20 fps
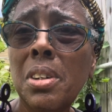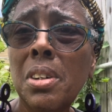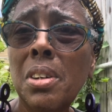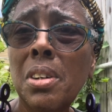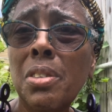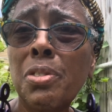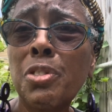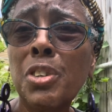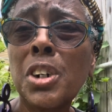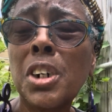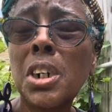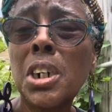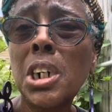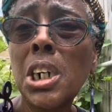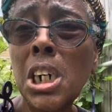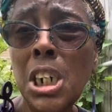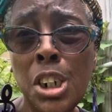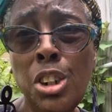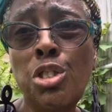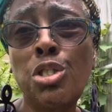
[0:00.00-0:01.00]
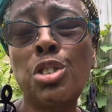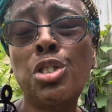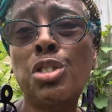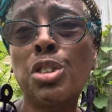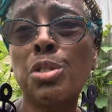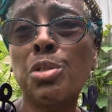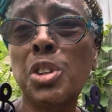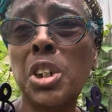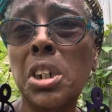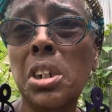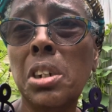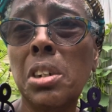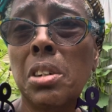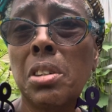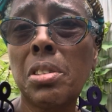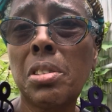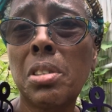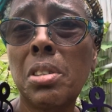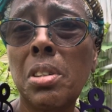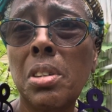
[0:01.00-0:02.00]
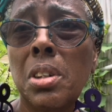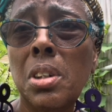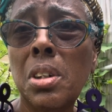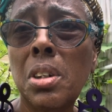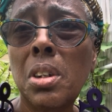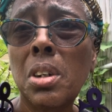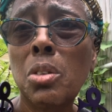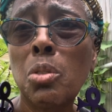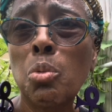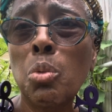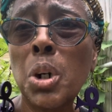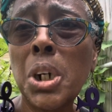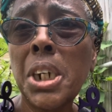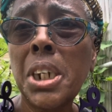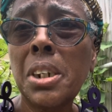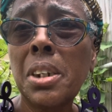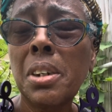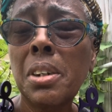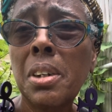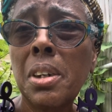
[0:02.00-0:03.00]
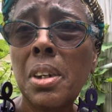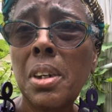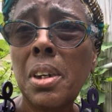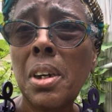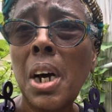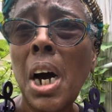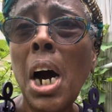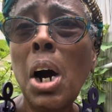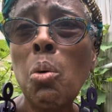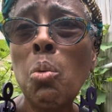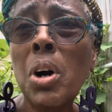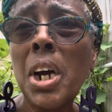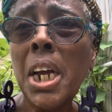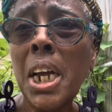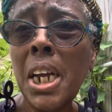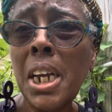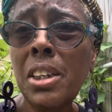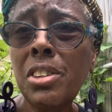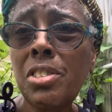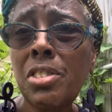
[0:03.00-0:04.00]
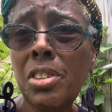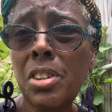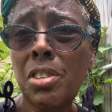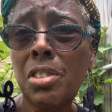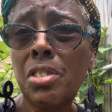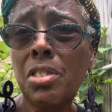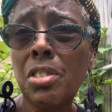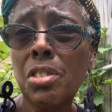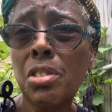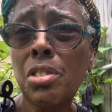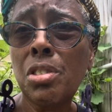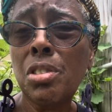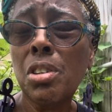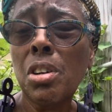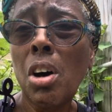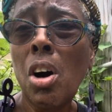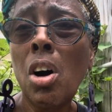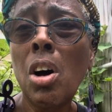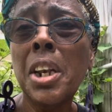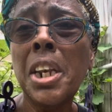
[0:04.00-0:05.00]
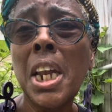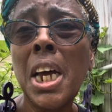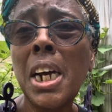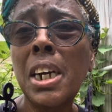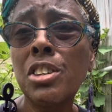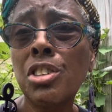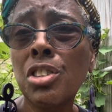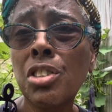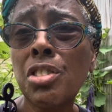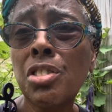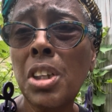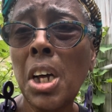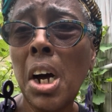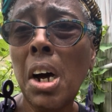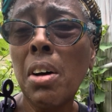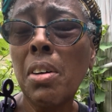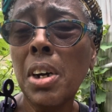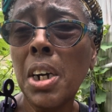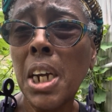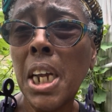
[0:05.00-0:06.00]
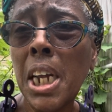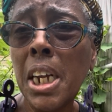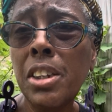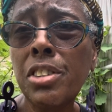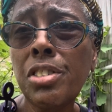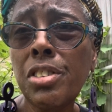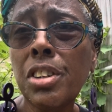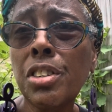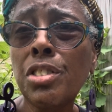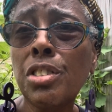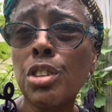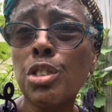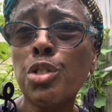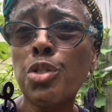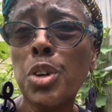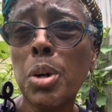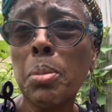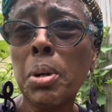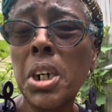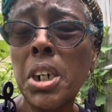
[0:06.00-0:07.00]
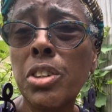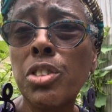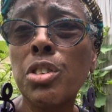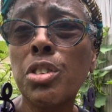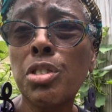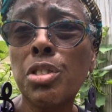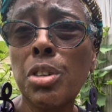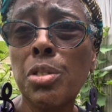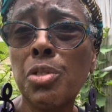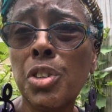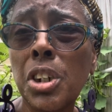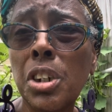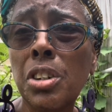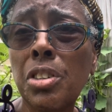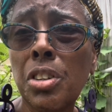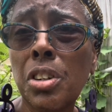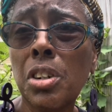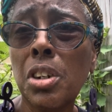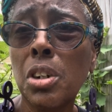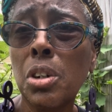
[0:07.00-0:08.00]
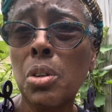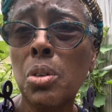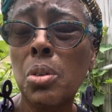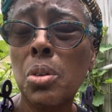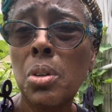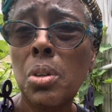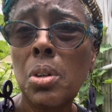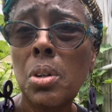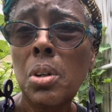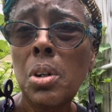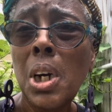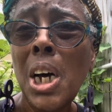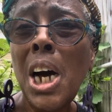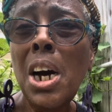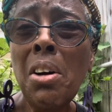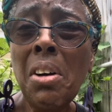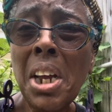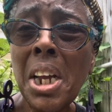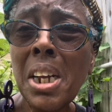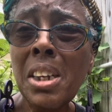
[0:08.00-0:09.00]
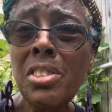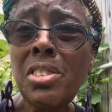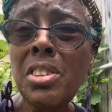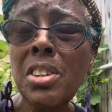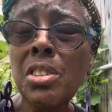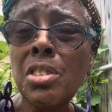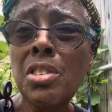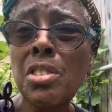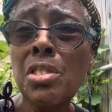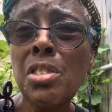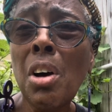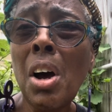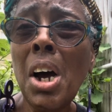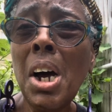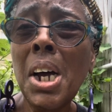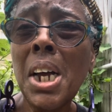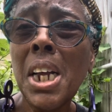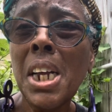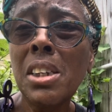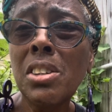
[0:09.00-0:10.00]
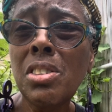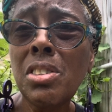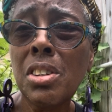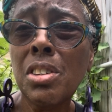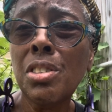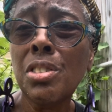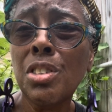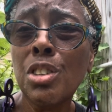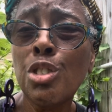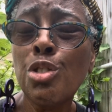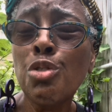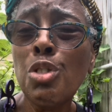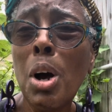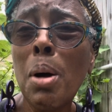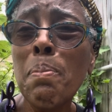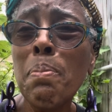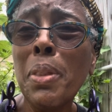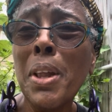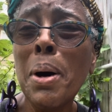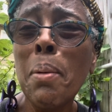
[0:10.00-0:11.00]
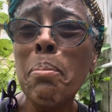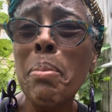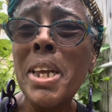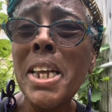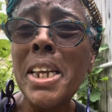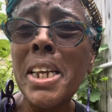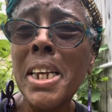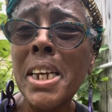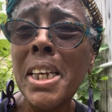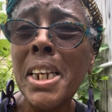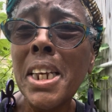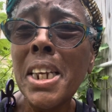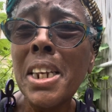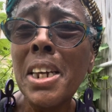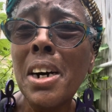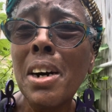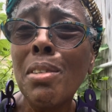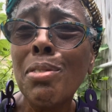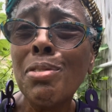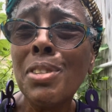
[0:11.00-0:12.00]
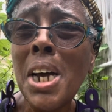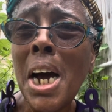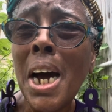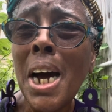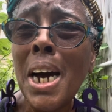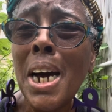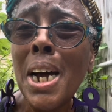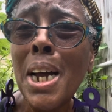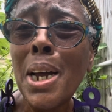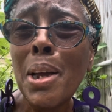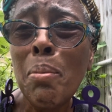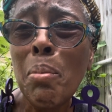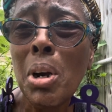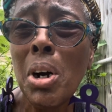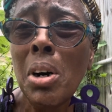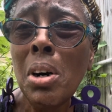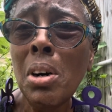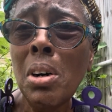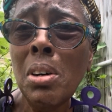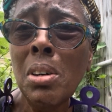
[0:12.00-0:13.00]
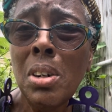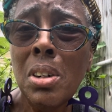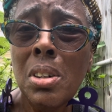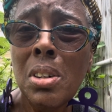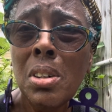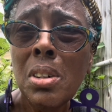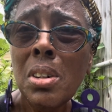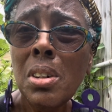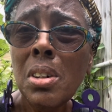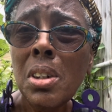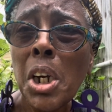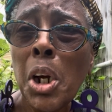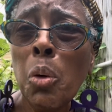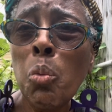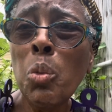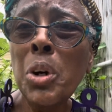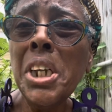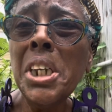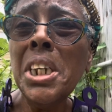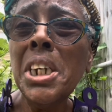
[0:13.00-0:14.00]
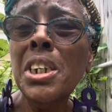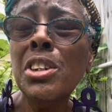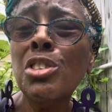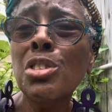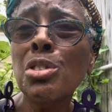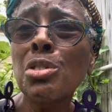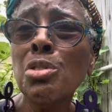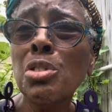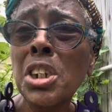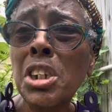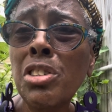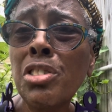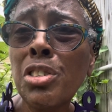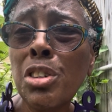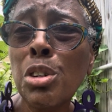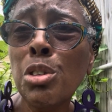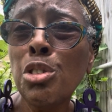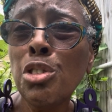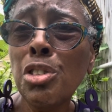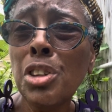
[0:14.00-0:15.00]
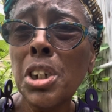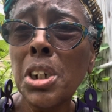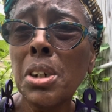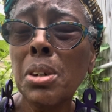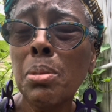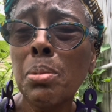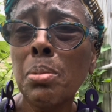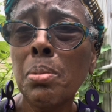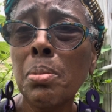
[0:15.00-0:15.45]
for hundreds of years, when our ancestors are not just our ancestors from hundreds of years ago. Our ancestors are our ancestors from the beginning of time, y'all. And we need to research them.